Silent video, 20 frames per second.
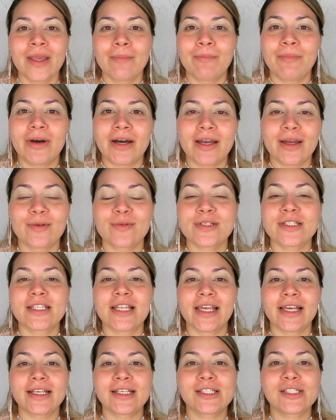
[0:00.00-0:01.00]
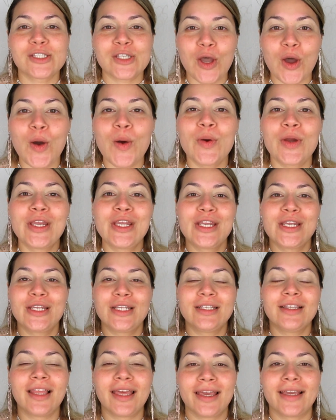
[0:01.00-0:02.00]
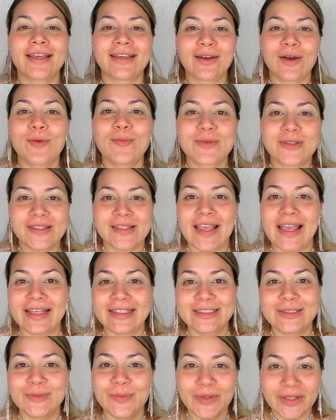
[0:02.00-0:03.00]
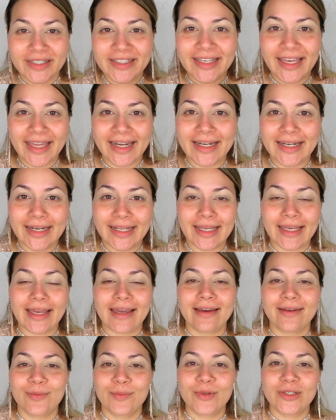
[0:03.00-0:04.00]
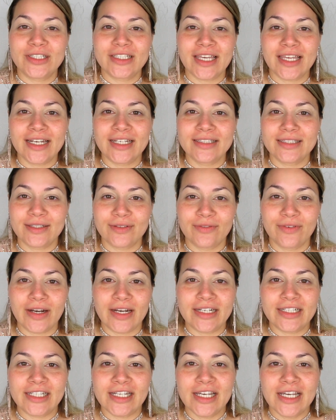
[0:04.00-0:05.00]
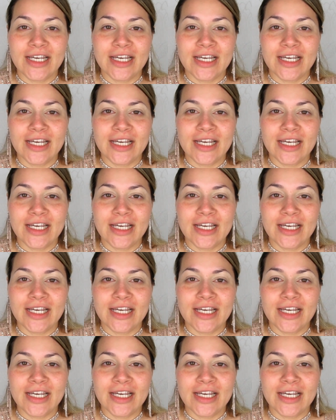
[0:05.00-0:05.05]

But I was like so like obsessed with getting it and with getting the red